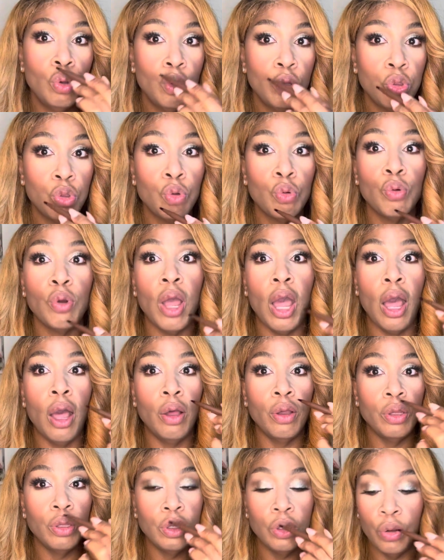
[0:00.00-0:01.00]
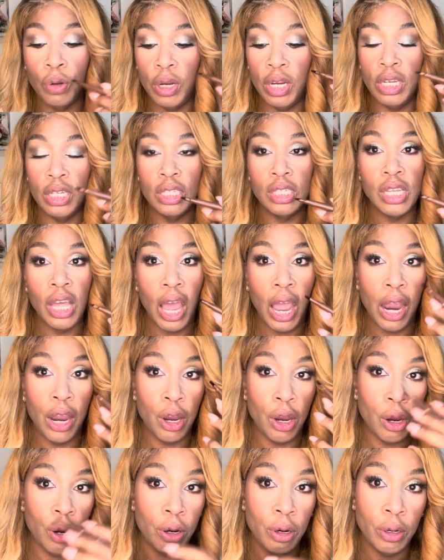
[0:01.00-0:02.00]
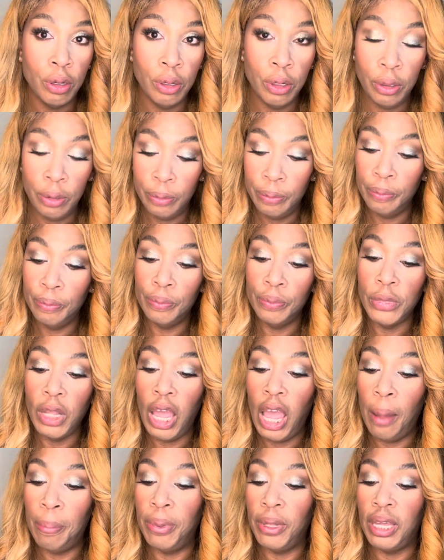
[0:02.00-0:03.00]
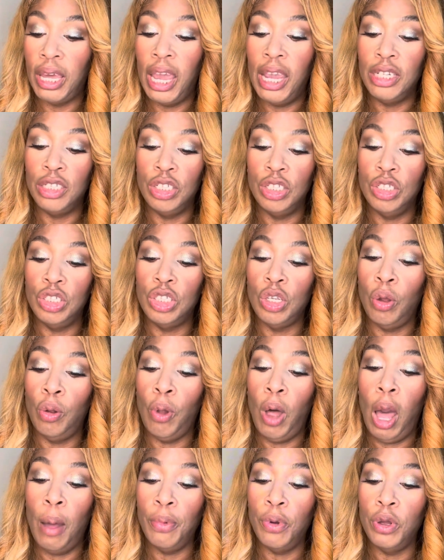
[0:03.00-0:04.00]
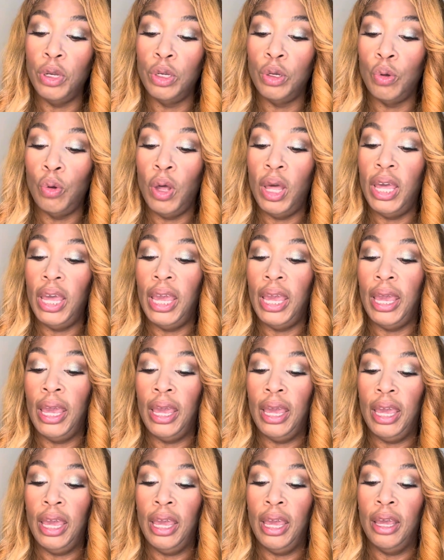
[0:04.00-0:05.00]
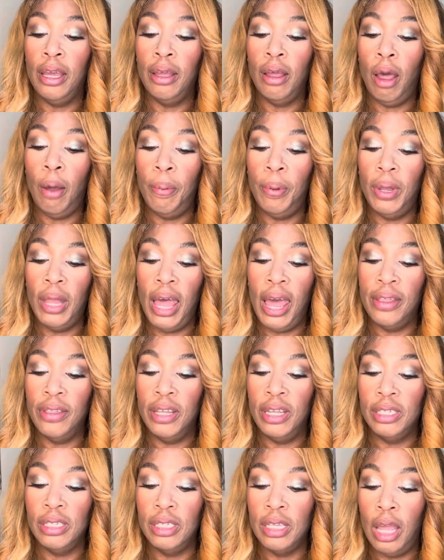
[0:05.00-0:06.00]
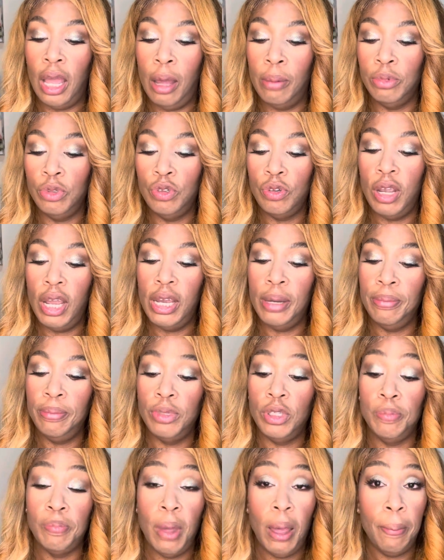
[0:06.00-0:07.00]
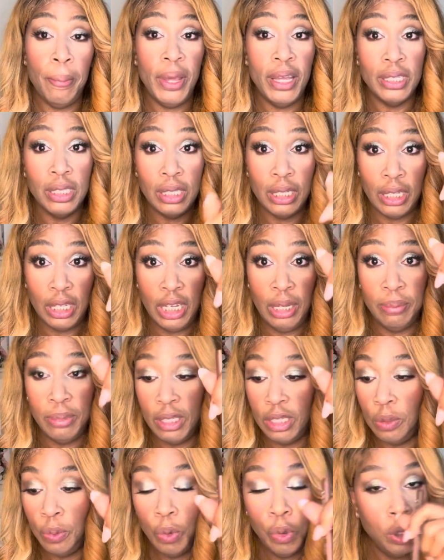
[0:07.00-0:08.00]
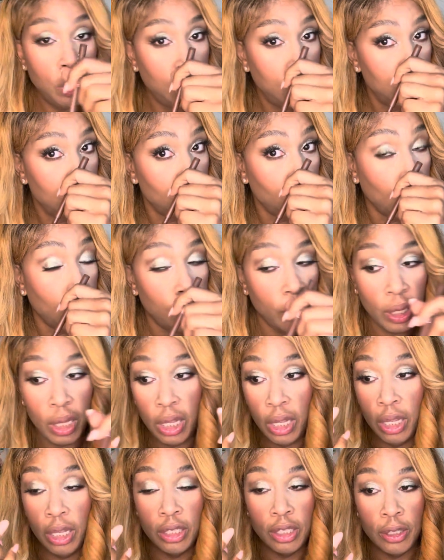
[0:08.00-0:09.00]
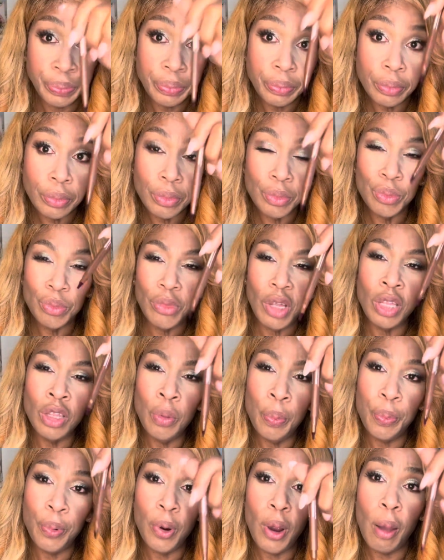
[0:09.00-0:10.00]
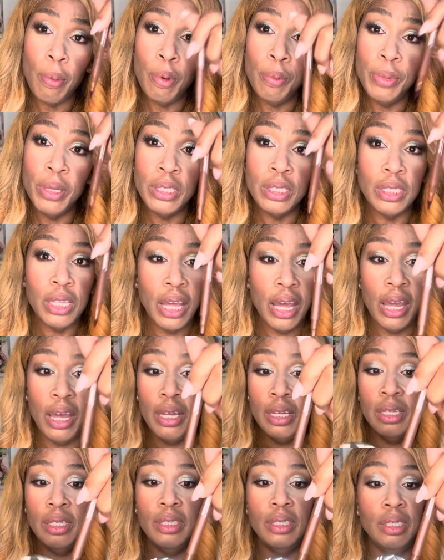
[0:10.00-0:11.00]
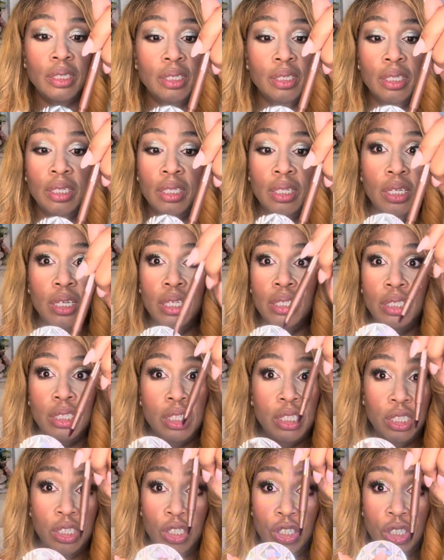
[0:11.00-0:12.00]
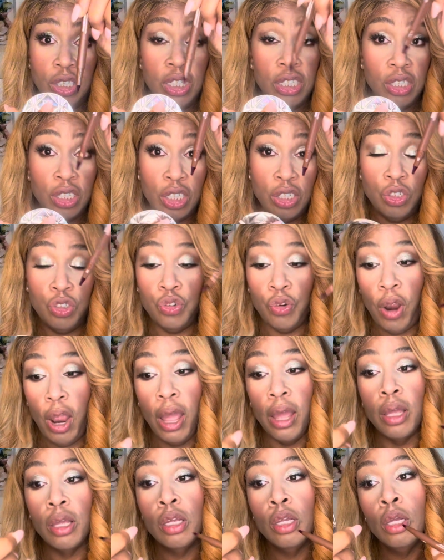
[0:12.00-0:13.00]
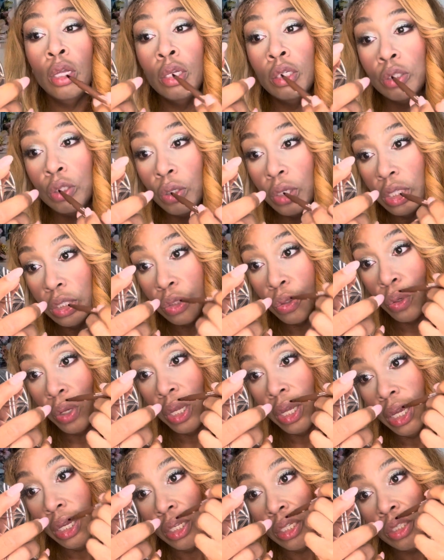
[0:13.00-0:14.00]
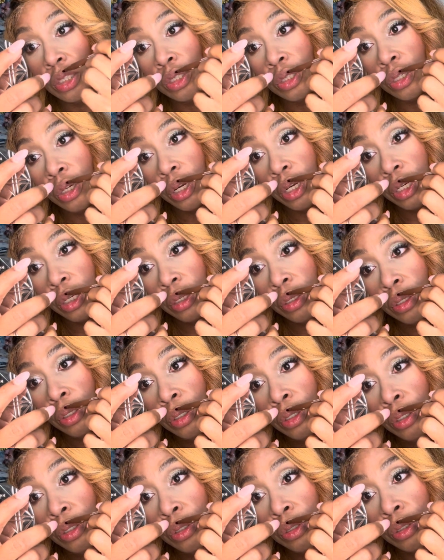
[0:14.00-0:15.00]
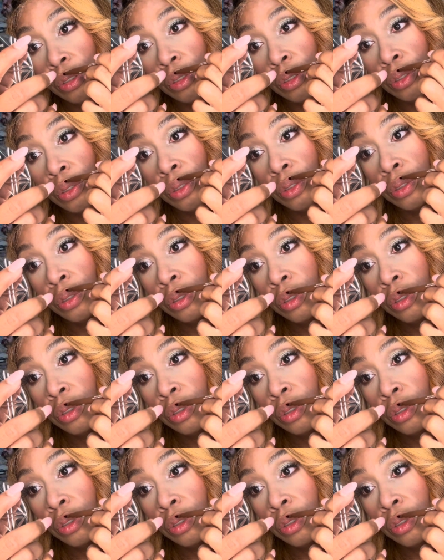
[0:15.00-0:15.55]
throughout your entire application. So I'm going to go ahead and apply this. Now I'm trying my best to keep this pointed this way because the problem is that this gets dry. So let's go ahead and get started. So